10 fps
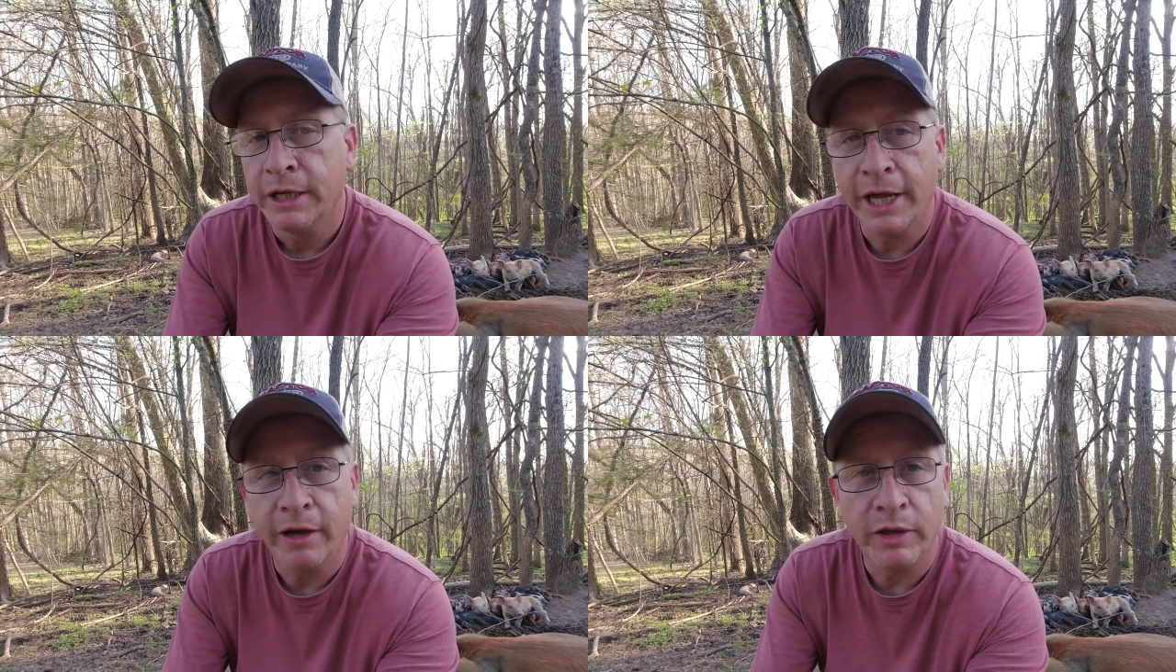
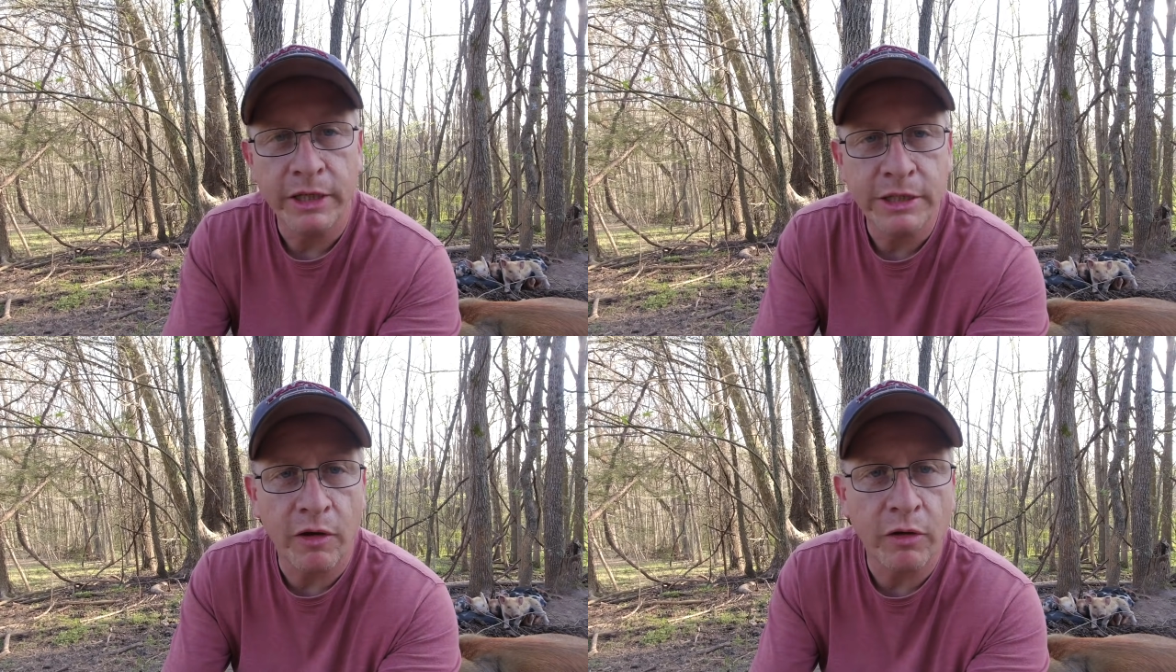Now
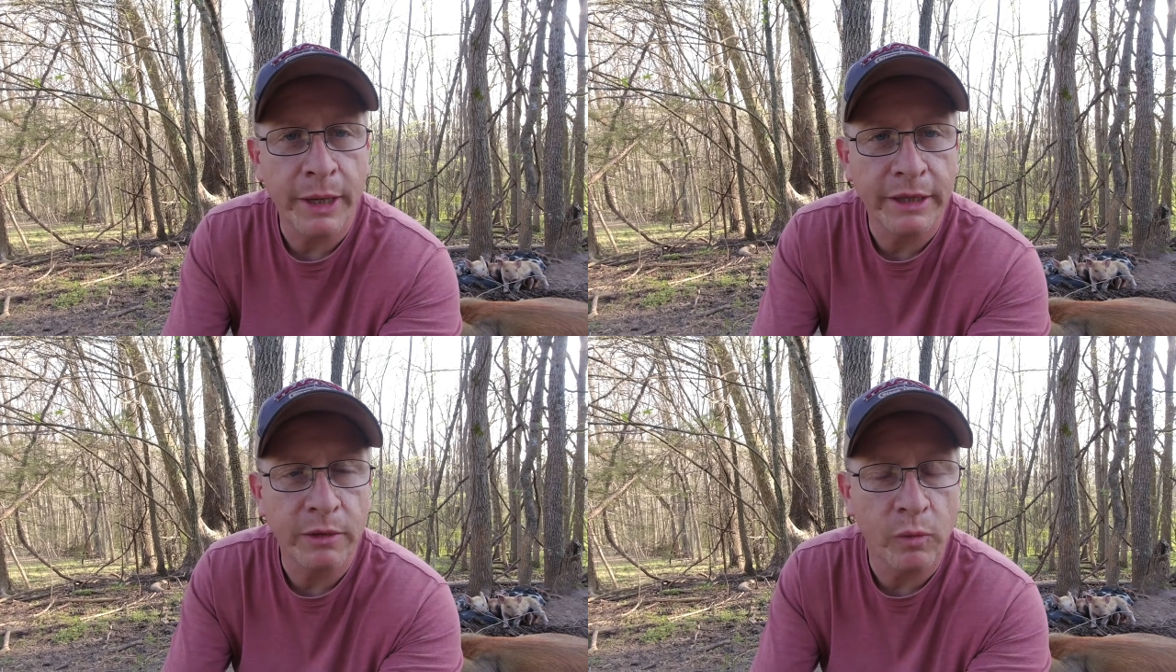let's talk
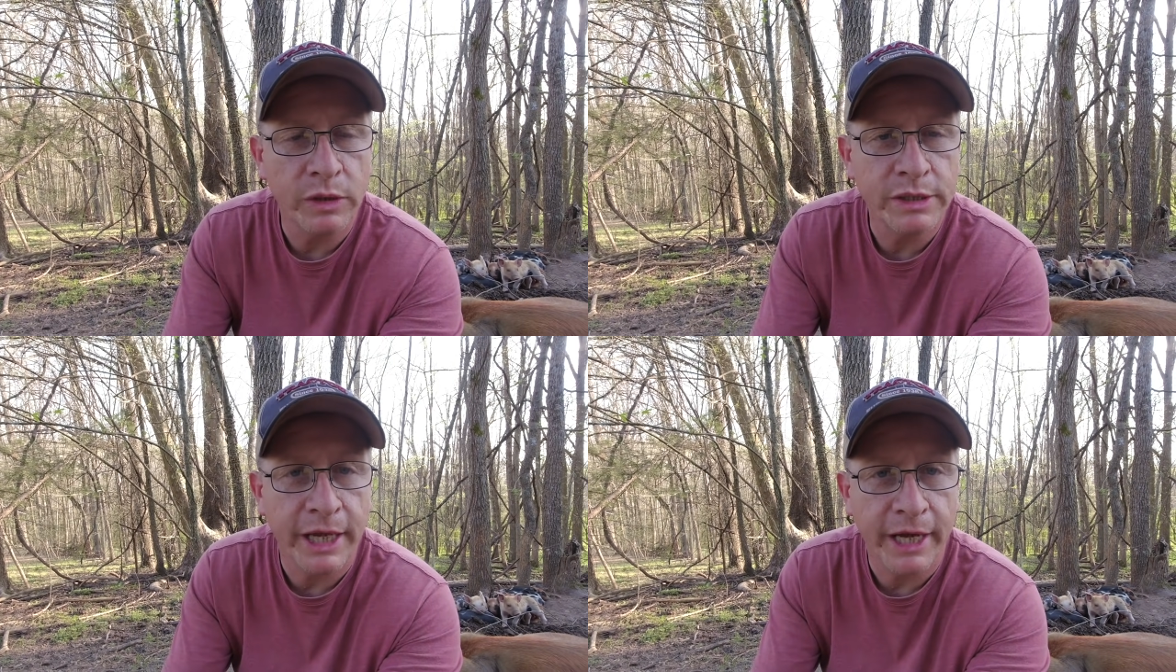about the
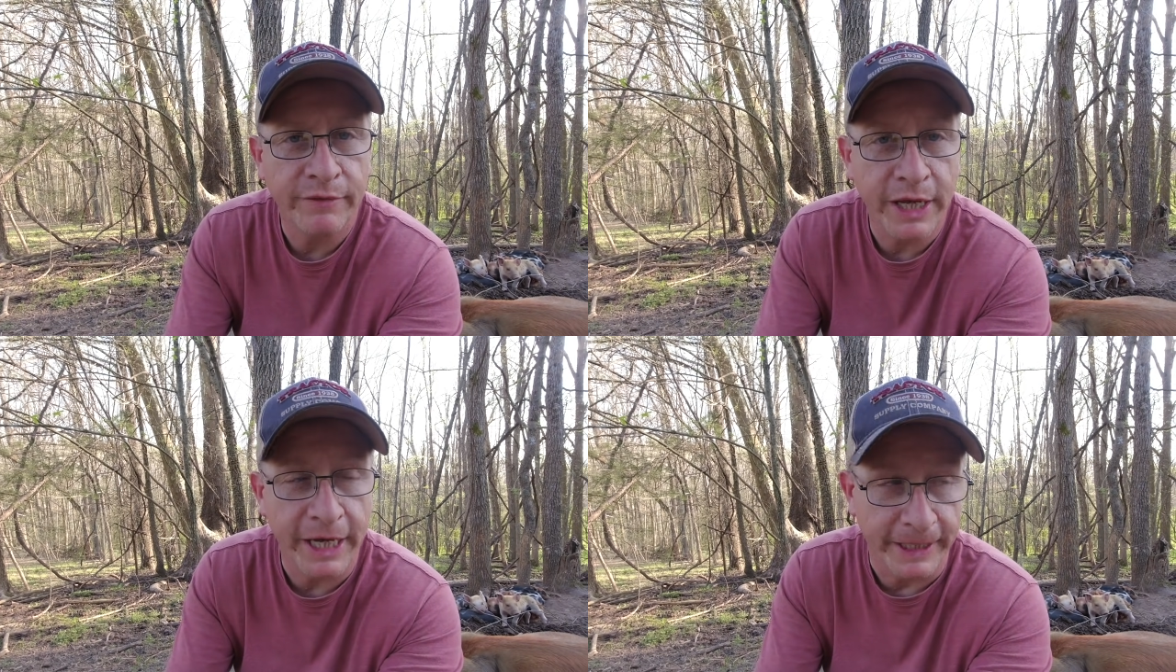ones that
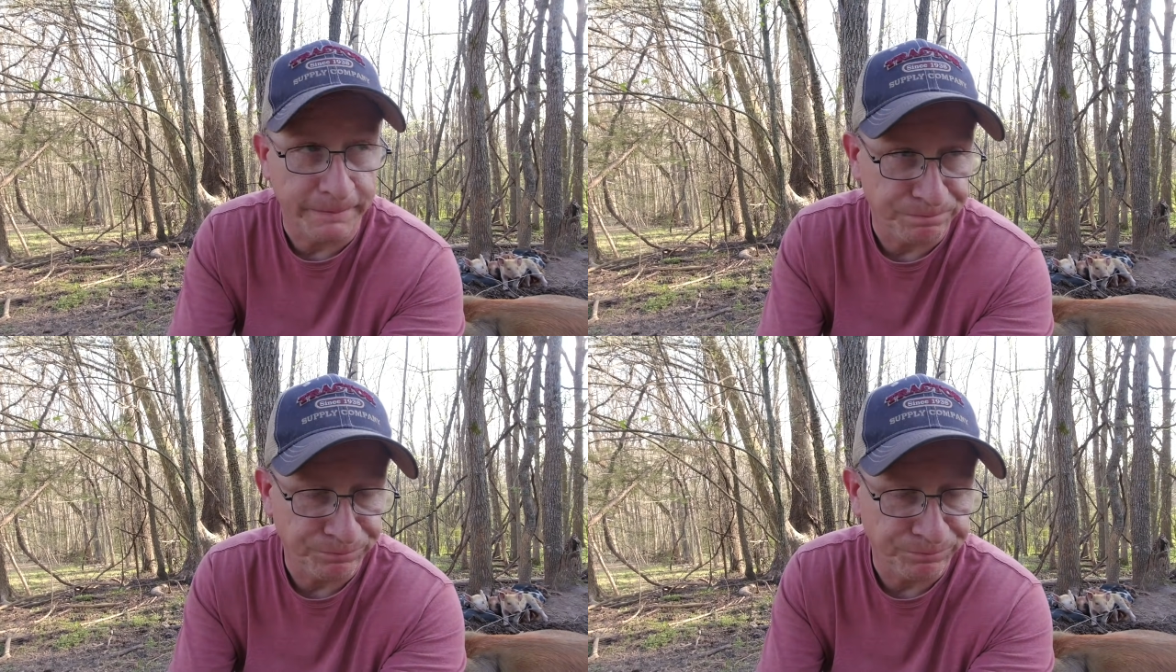have died.